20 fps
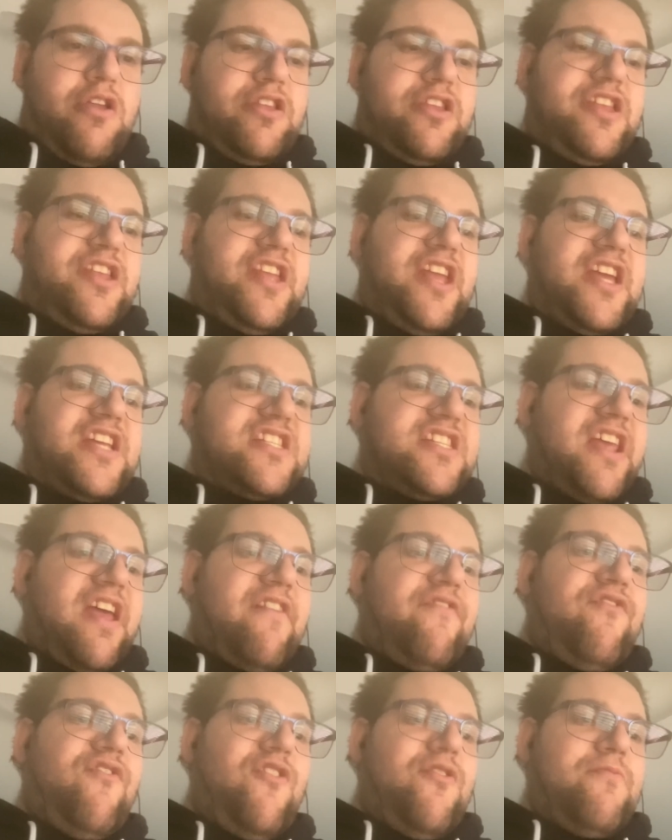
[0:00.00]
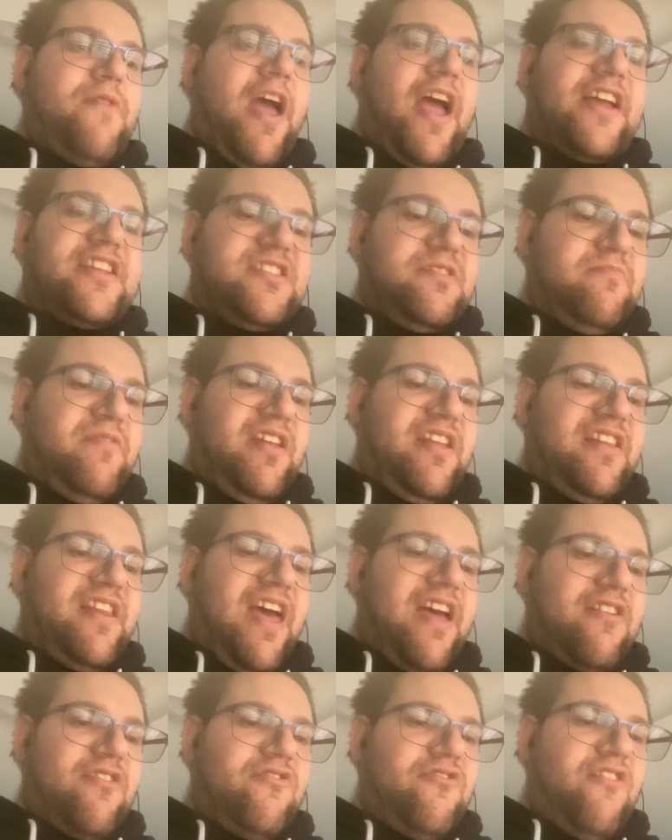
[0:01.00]
Yes, our form hasn't been
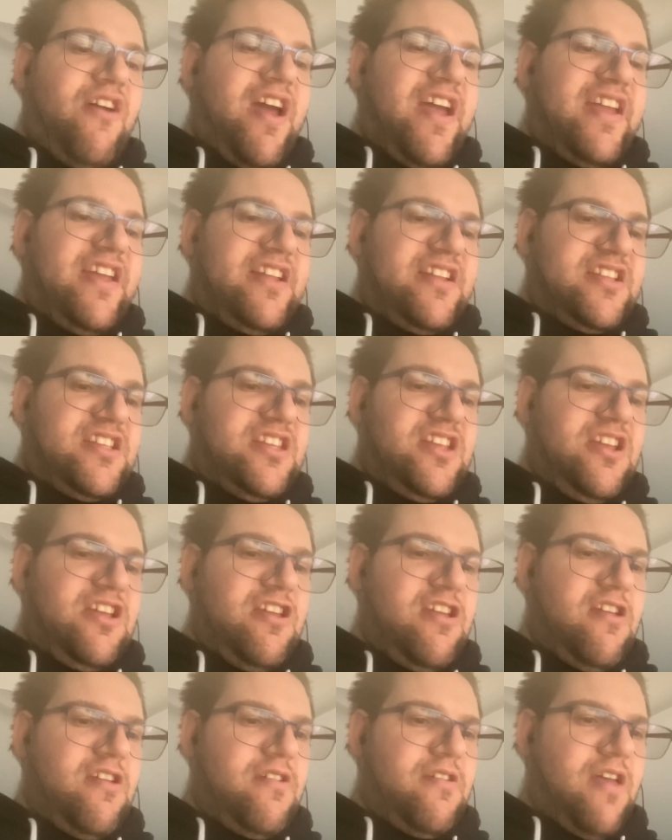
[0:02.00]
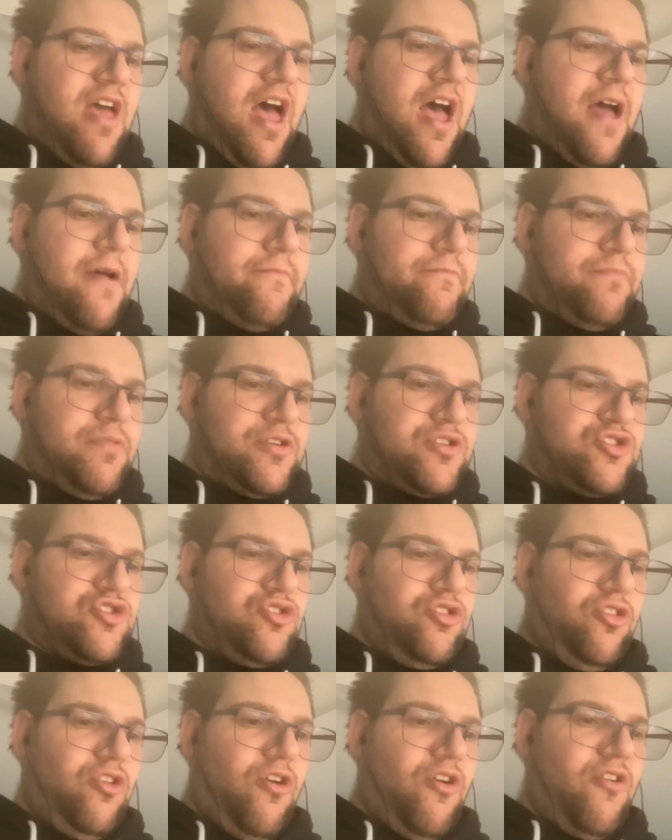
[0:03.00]
that great. But
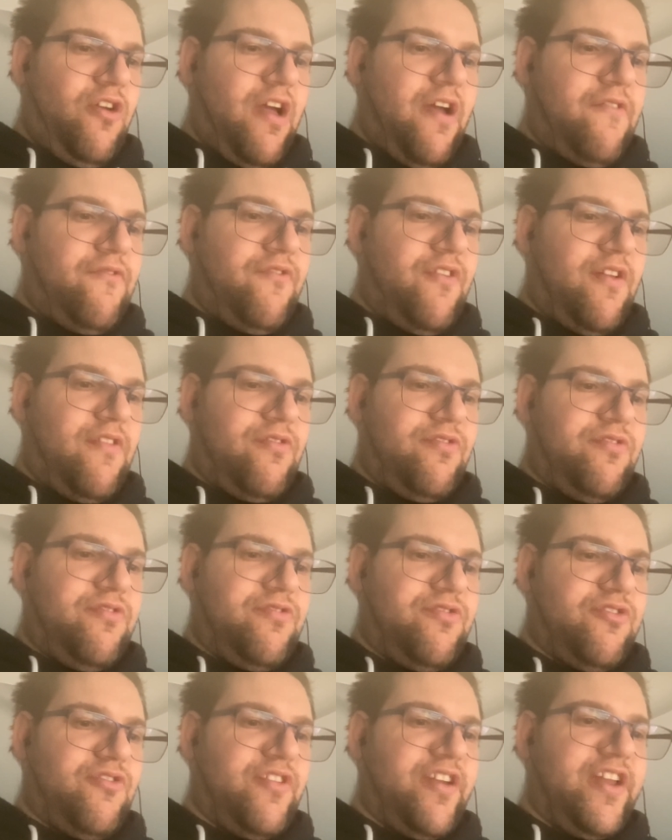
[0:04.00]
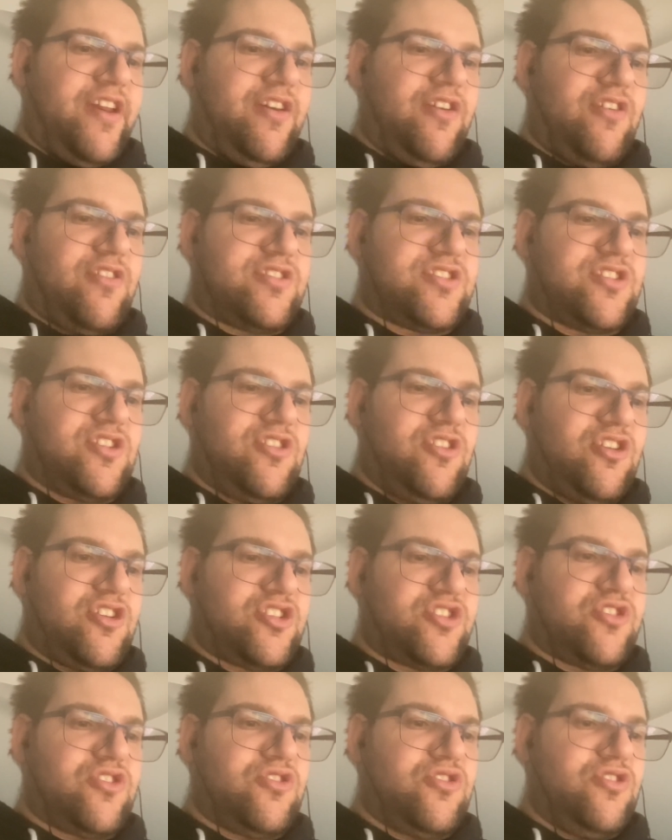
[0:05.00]
Geelong have won 3, also
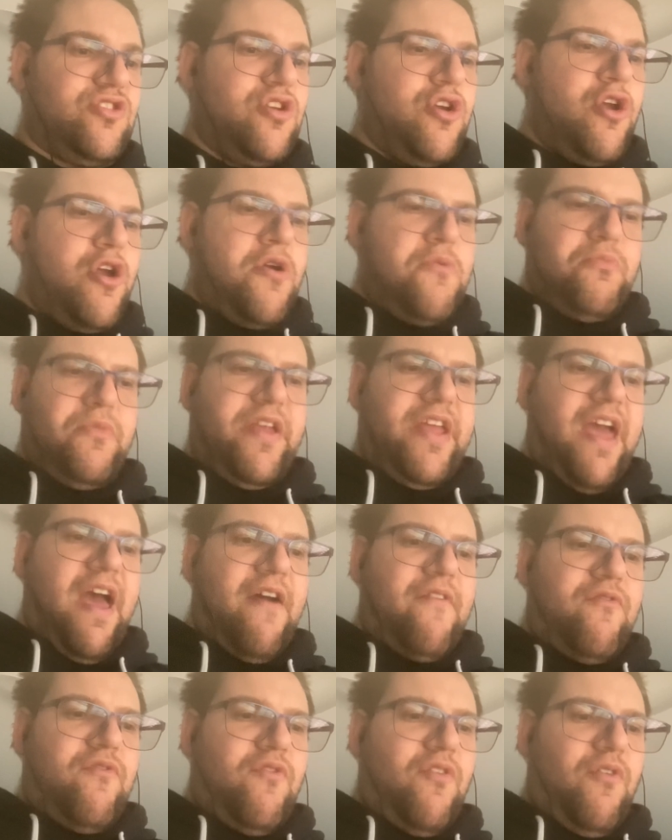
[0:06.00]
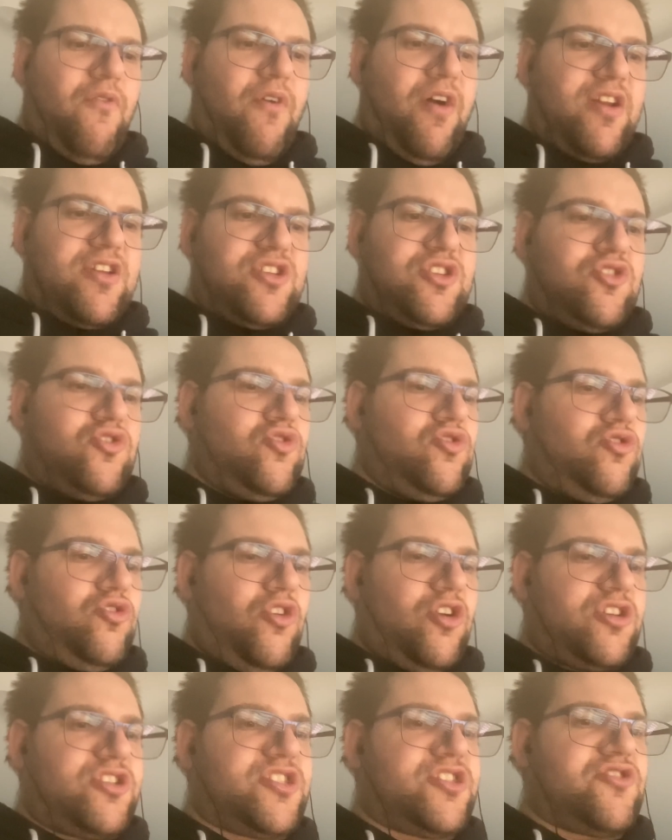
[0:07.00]
lost 2. We have won 2 and
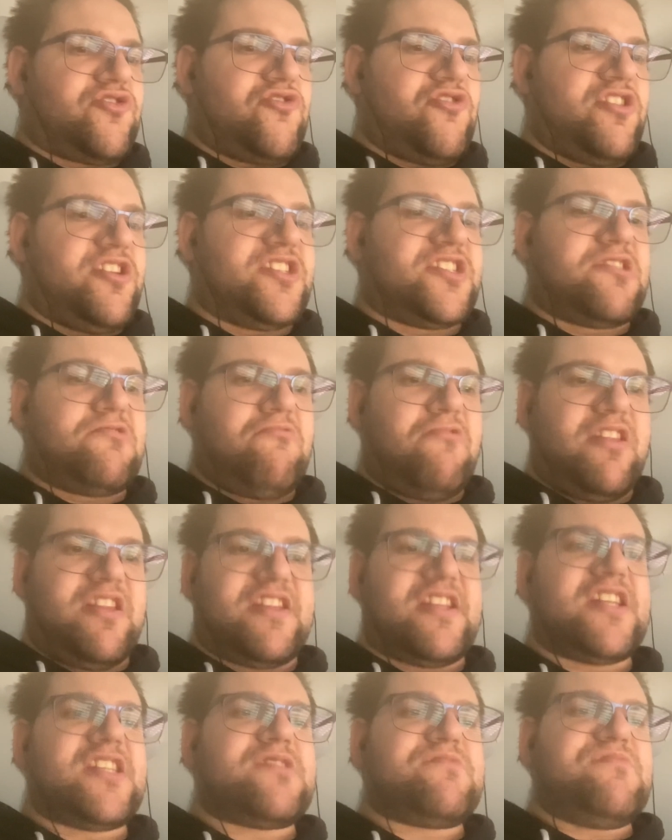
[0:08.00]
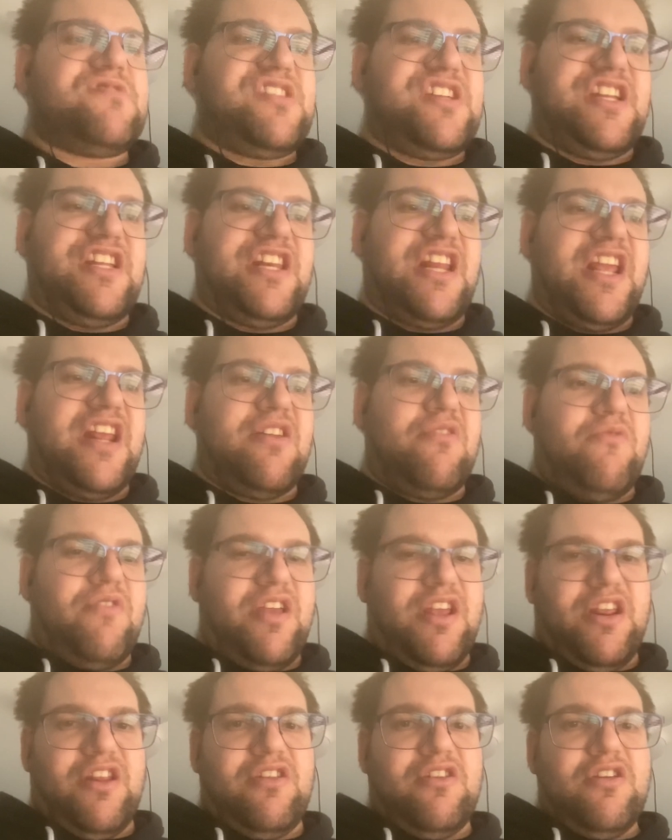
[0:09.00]
lost 3. So we desperately need a
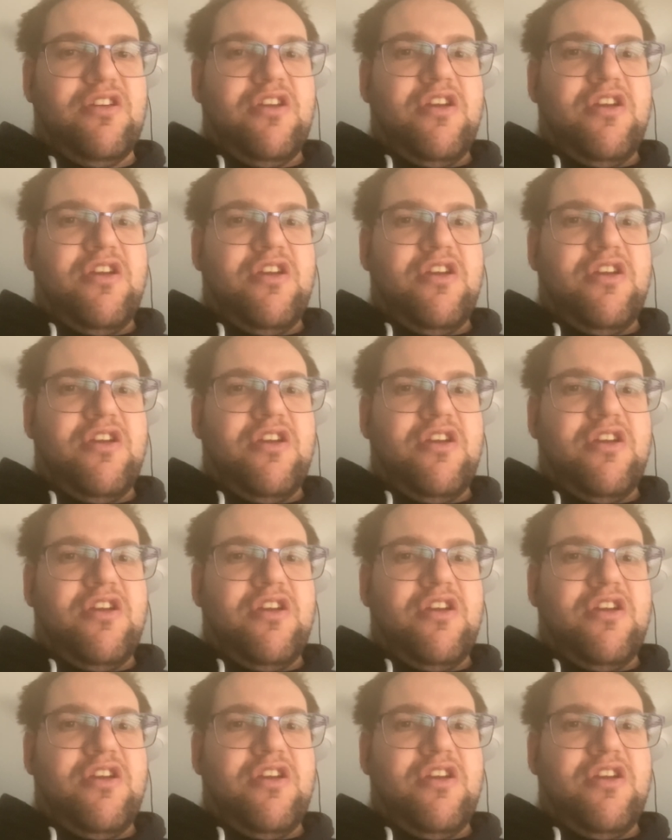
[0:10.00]
win.